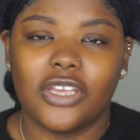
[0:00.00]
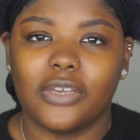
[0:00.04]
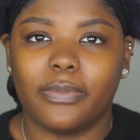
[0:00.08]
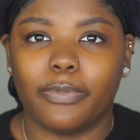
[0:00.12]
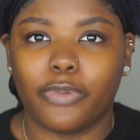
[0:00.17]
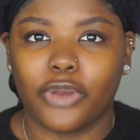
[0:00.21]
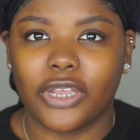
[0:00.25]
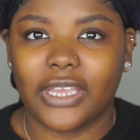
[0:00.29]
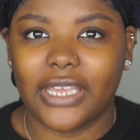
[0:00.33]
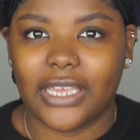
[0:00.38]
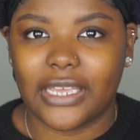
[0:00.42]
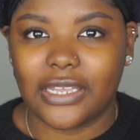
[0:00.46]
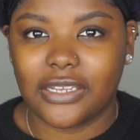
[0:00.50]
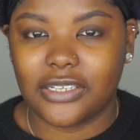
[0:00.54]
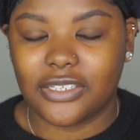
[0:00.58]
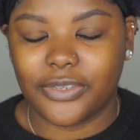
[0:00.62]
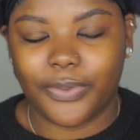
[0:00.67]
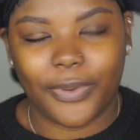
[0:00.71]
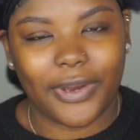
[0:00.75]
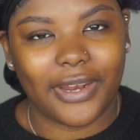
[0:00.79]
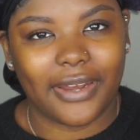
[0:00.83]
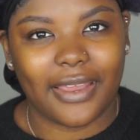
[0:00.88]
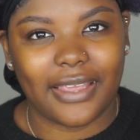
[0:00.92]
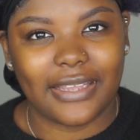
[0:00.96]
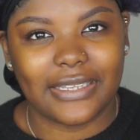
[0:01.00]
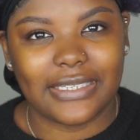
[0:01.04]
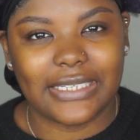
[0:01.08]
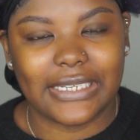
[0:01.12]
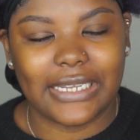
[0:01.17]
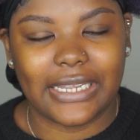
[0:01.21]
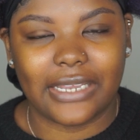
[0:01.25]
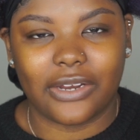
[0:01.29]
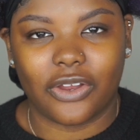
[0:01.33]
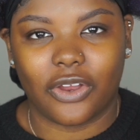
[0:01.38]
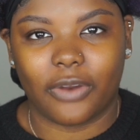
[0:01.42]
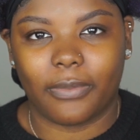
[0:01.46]
bring in
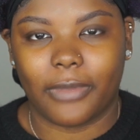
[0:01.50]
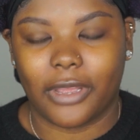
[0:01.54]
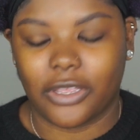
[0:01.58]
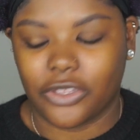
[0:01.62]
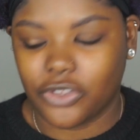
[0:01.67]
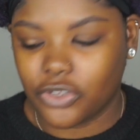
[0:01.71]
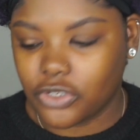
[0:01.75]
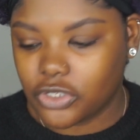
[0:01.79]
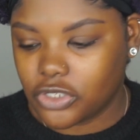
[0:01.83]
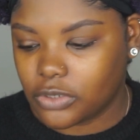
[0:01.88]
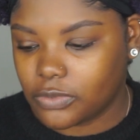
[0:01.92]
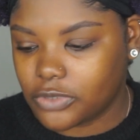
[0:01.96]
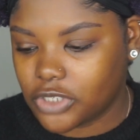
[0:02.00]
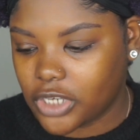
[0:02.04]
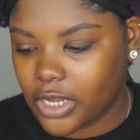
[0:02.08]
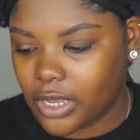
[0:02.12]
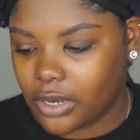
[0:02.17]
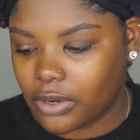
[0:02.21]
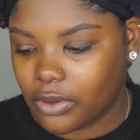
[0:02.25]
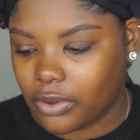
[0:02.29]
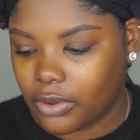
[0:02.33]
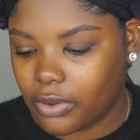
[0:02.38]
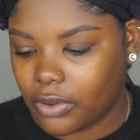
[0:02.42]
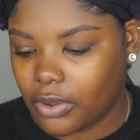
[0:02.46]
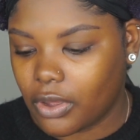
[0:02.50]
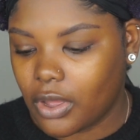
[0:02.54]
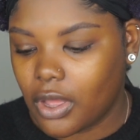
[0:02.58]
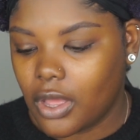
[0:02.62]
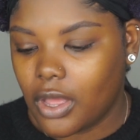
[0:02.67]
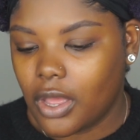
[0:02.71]
2019 on my YouTube channel